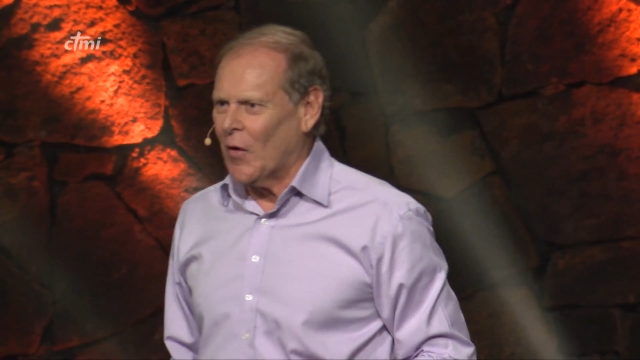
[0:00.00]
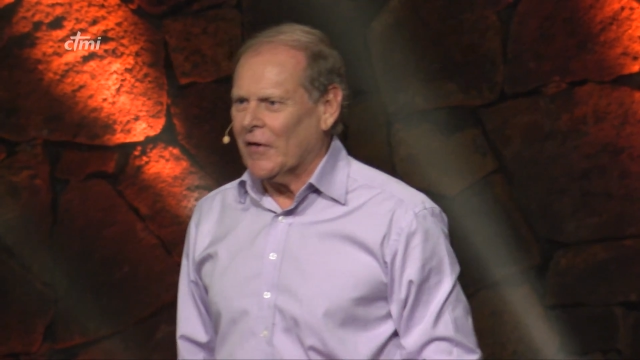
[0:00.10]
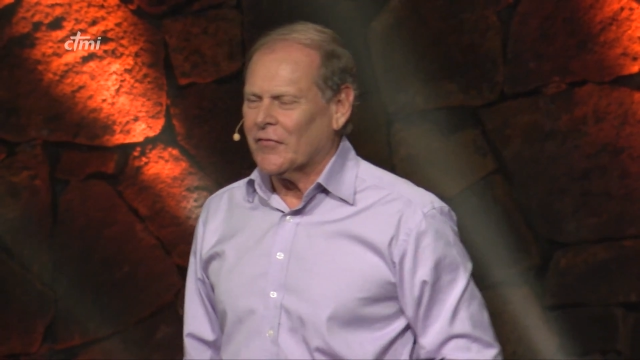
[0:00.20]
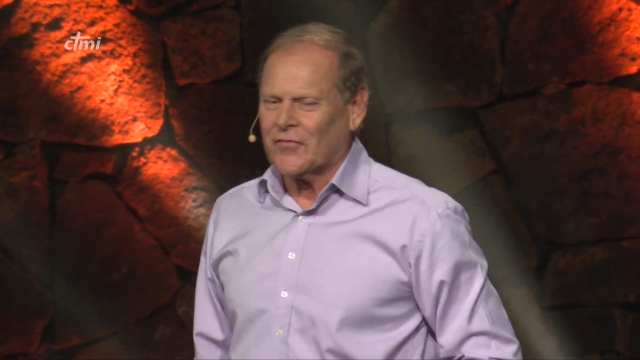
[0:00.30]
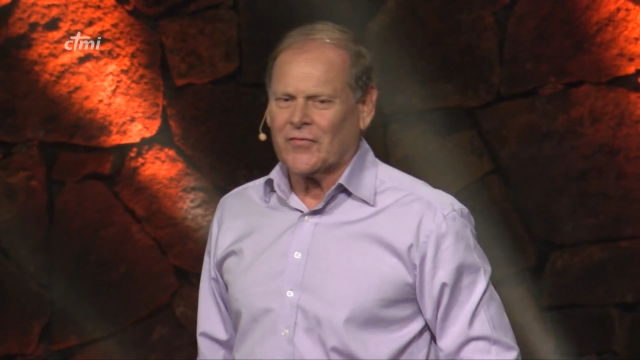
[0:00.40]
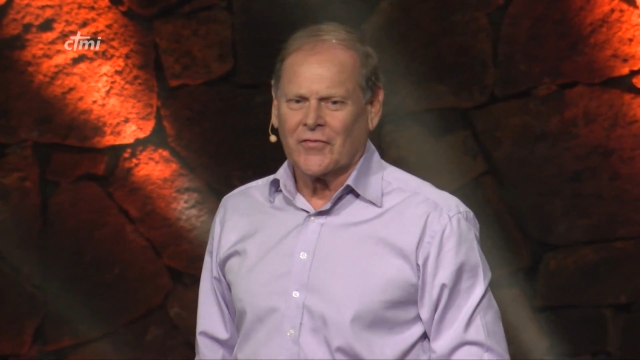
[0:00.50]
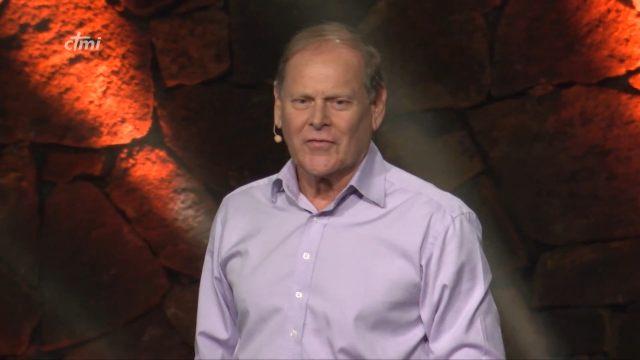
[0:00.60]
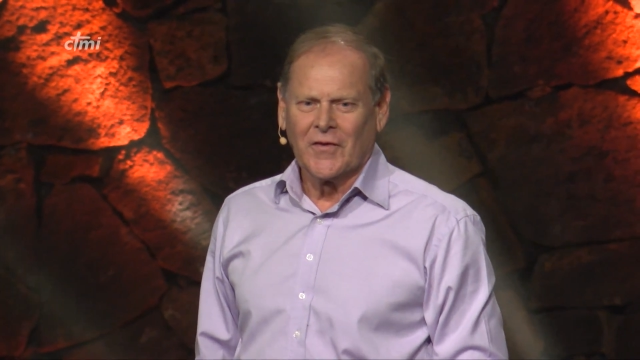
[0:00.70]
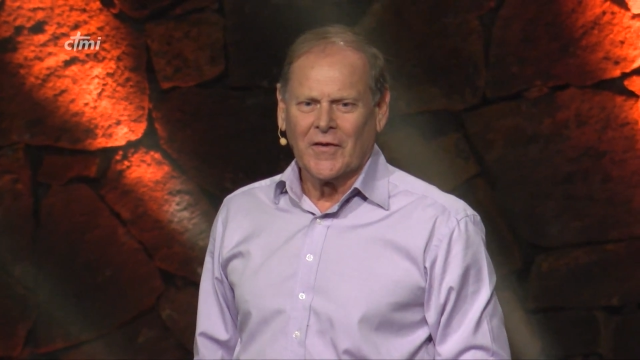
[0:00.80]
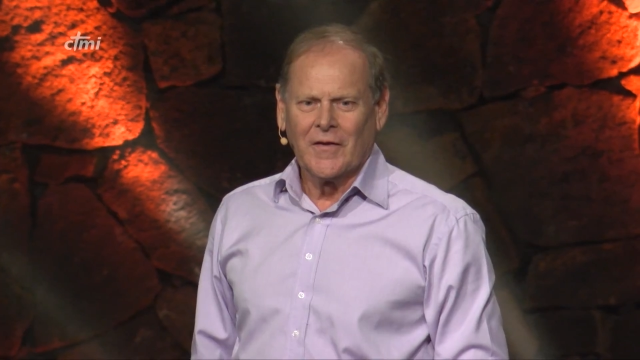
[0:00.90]

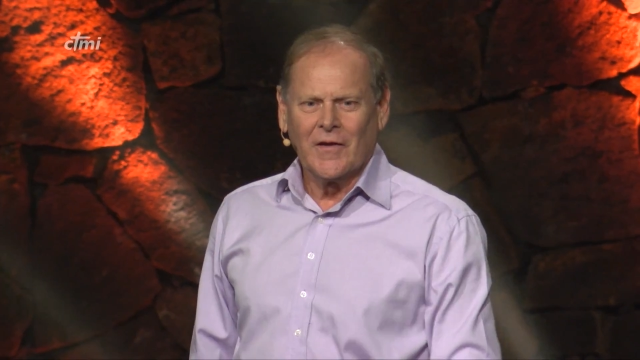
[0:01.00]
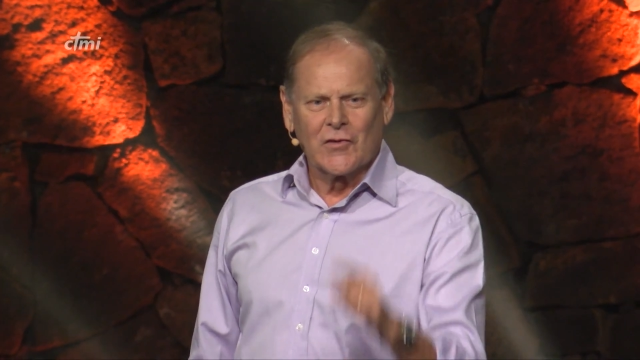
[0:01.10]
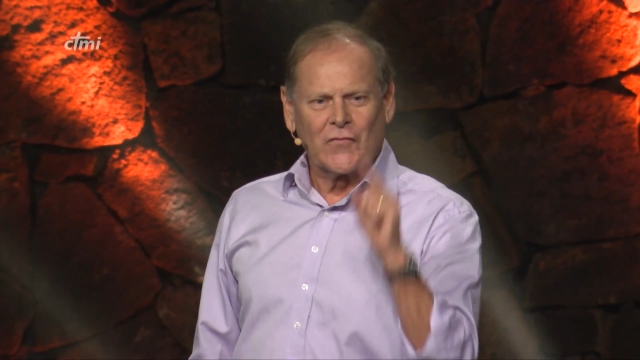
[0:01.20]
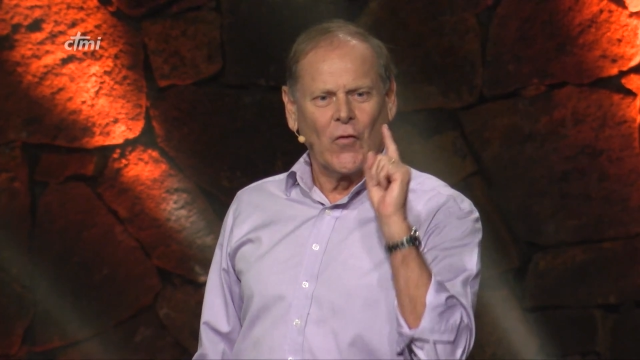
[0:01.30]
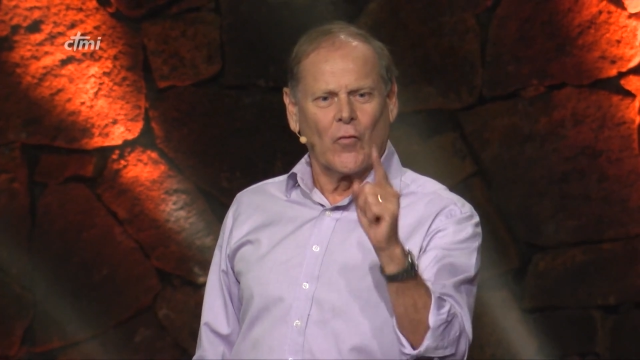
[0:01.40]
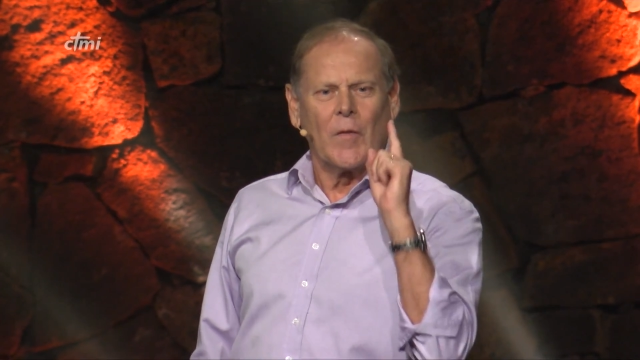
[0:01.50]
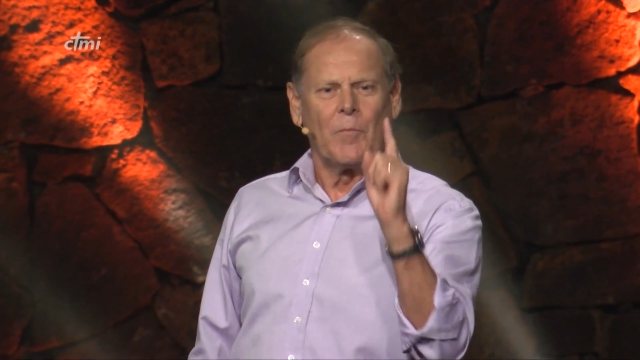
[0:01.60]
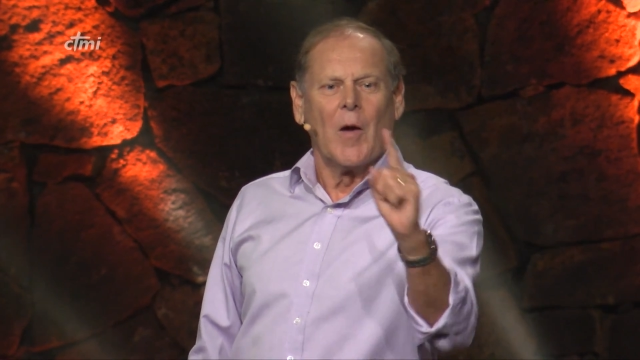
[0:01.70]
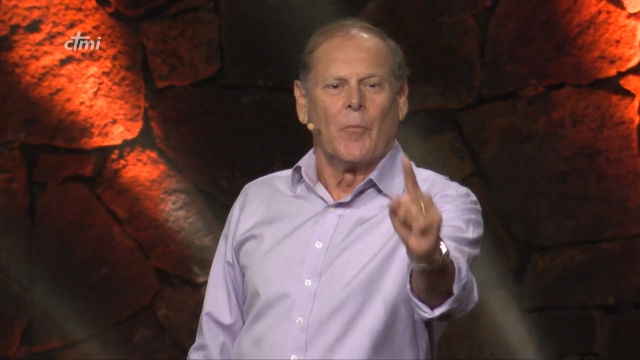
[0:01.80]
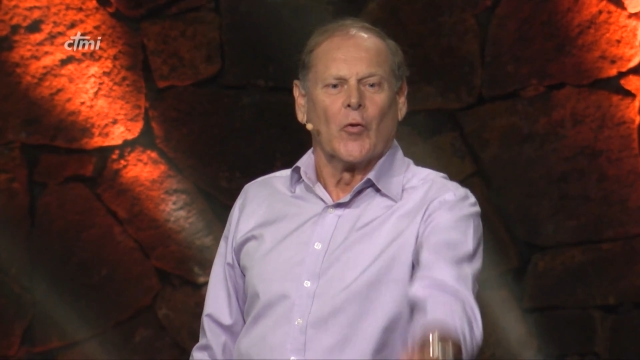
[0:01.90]
grace, it's for
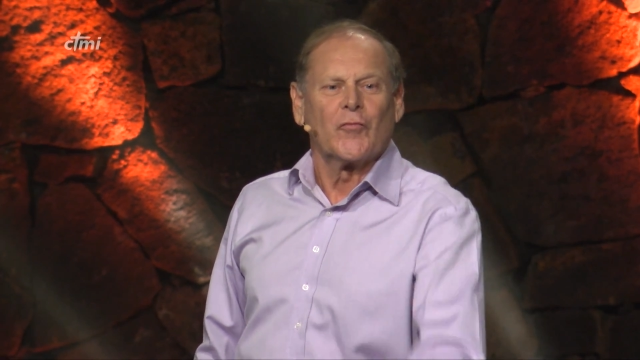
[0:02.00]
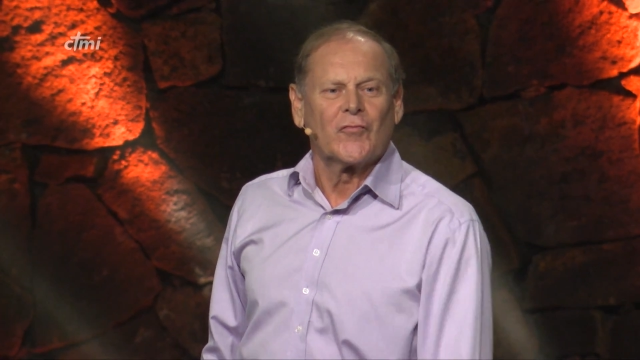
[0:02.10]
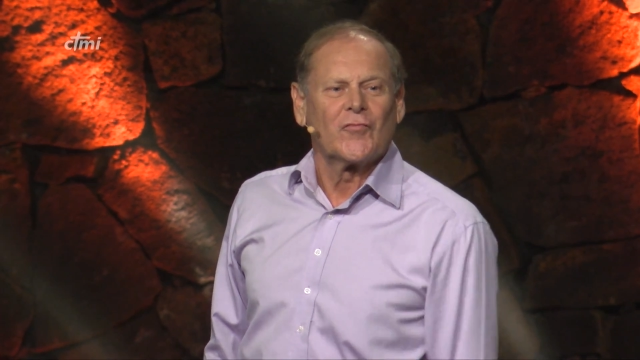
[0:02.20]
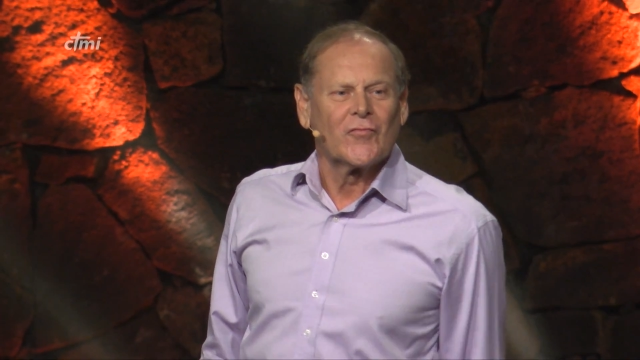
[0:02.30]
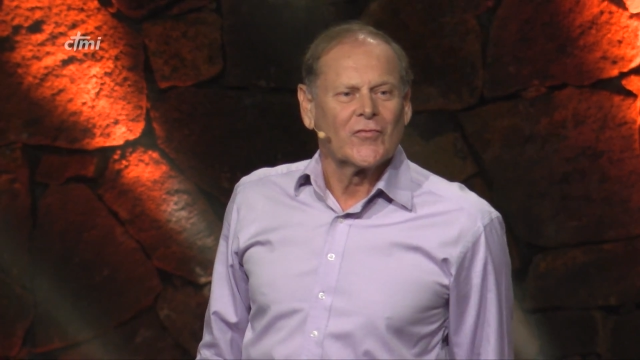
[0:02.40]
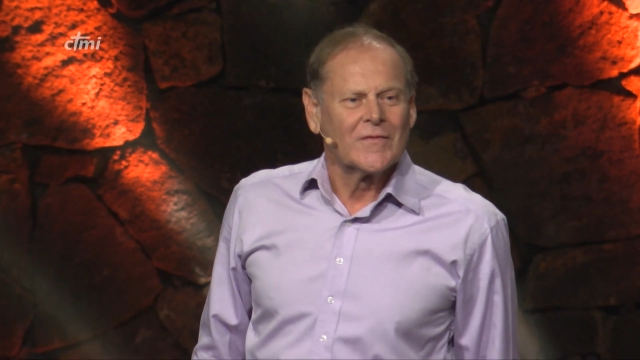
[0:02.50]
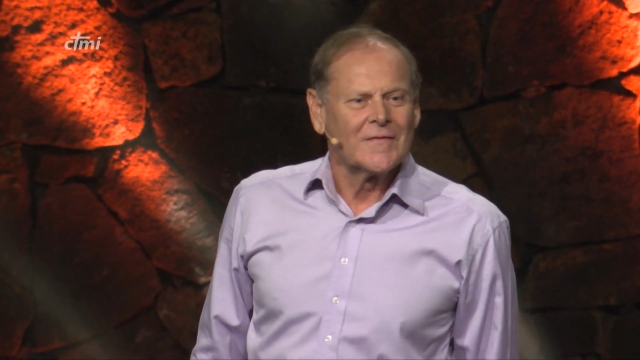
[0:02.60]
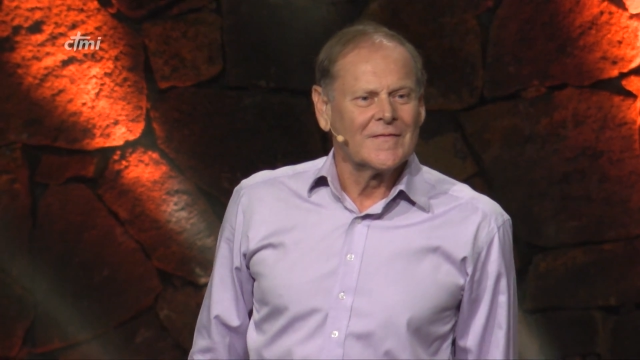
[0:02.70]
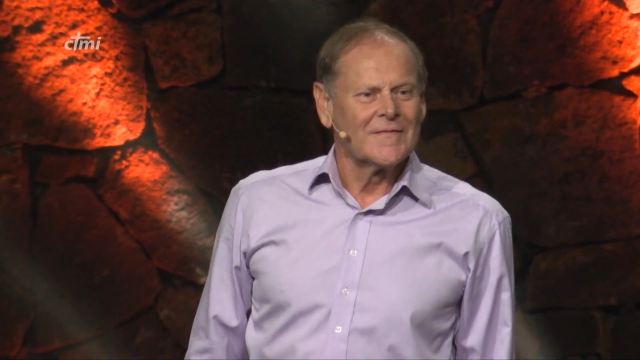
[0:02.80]
repurpose.